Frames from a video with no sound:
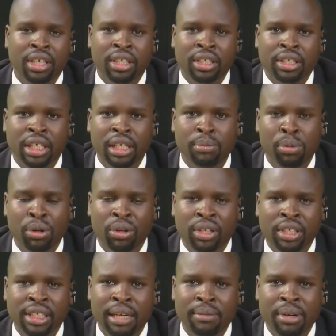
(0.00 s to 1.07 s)
Terrible.
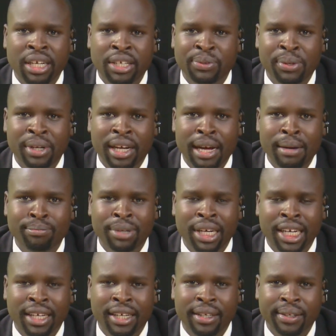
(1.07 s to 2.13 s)
Damaris will come
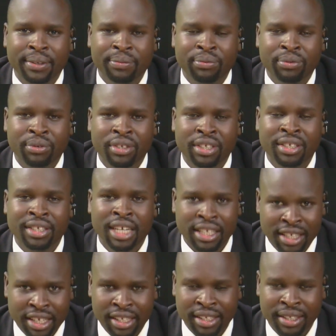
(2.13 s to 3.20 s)
back
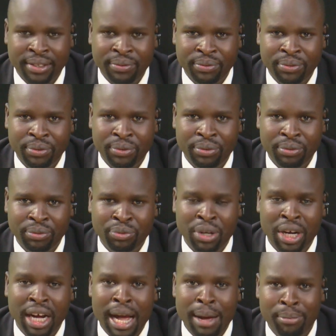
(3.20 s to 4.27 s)
certainly to
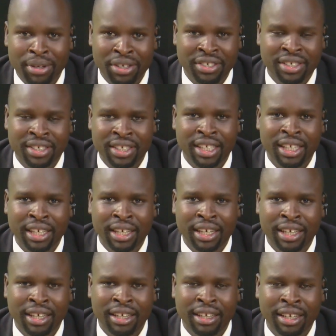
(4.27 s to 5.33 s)
accomplish
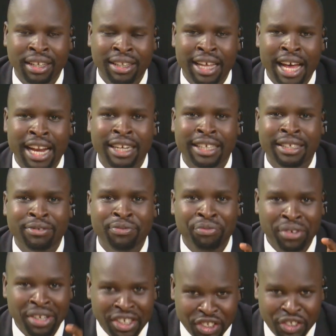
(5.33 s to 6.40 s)
the
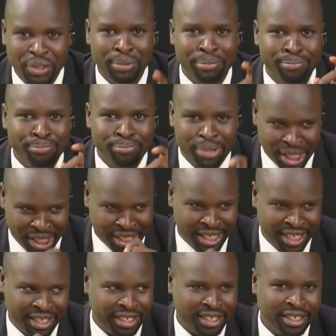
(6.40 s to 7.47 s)
unfinished
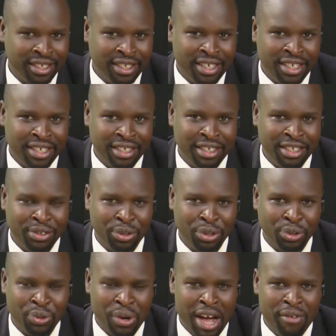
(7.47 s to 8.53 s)
business she's got
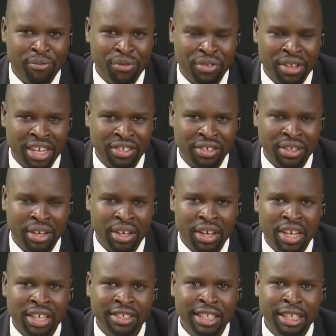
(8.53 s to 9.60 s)
to have with us.
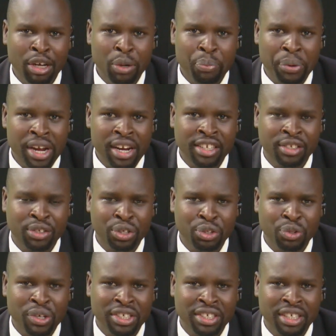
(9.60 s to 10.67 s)
Single parent, talk to
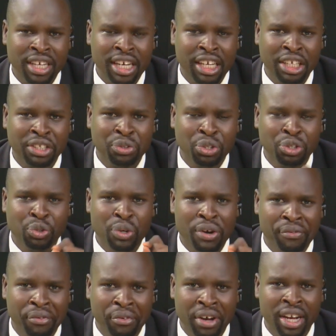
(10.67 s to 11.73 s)
us, talk to a
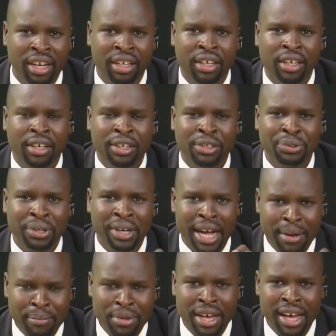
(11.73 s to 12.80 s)
friend to
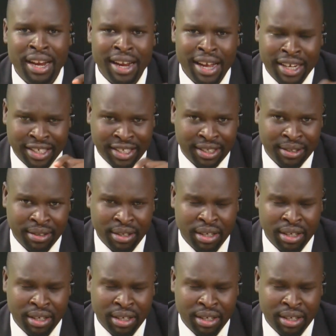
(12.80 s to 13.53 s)
come here next.